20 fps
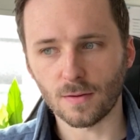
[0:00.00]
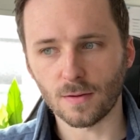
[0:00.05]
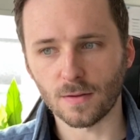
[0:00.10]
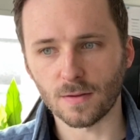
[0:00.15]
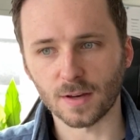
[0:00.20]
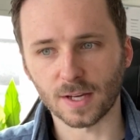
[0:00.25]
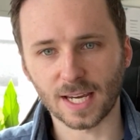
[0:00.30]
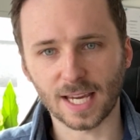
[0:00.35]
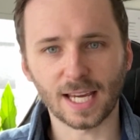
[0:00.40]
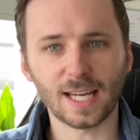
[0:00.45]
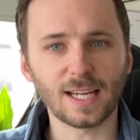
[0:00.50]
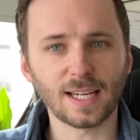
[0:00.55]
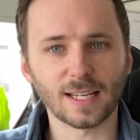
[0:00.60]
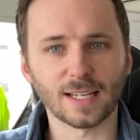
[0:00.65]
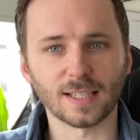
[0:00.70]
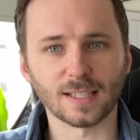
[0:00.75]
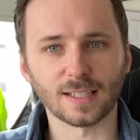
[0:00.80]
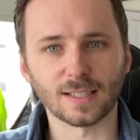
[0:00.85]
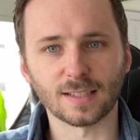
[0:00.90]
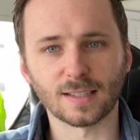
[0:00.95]
The key
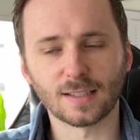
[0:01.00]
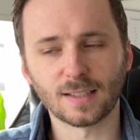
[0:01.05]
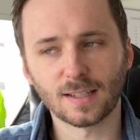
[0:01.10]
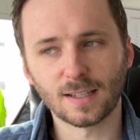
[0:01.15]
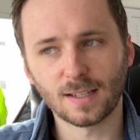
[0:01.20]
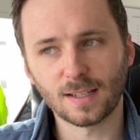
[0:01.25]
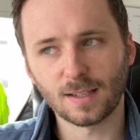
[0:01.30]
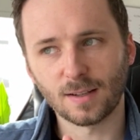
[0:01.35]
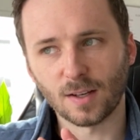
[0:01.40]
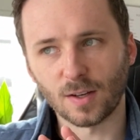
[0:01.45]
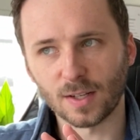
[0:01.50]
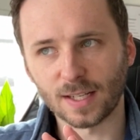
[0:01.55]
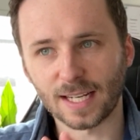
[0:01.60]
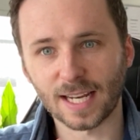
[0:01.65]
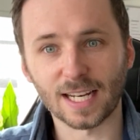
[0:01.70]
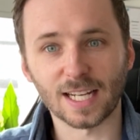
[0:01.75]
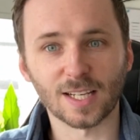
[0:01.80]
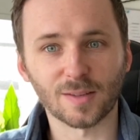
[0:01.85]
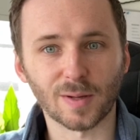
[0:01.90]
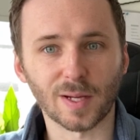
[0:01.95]
is
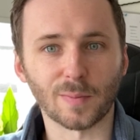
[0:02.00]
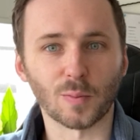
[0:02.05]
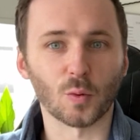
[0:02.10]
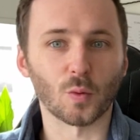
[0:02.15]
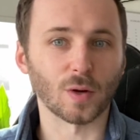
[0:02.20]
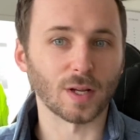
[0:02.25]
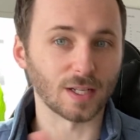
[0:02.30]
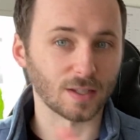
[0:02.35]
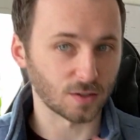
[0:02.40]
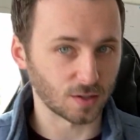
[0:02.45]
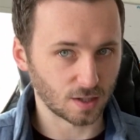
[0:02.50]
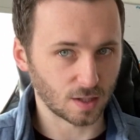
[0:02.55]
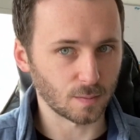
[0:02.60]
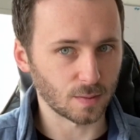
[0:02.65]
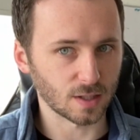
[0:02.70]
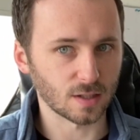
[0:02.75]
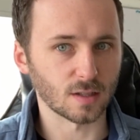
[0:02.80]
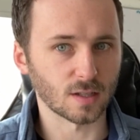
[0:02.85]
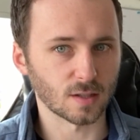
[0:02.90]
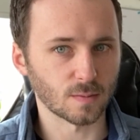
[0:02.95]
getting people into the
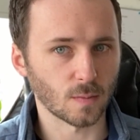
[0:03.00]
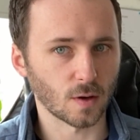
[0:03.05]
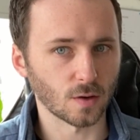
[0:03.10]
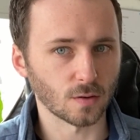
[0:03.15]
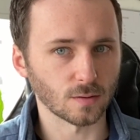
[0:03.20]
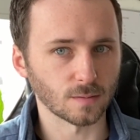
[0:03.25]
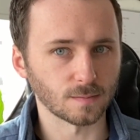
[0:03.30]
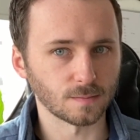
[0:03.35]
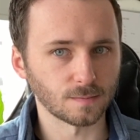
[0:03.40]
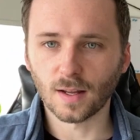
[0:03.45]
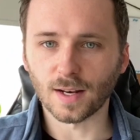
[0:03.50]
business model.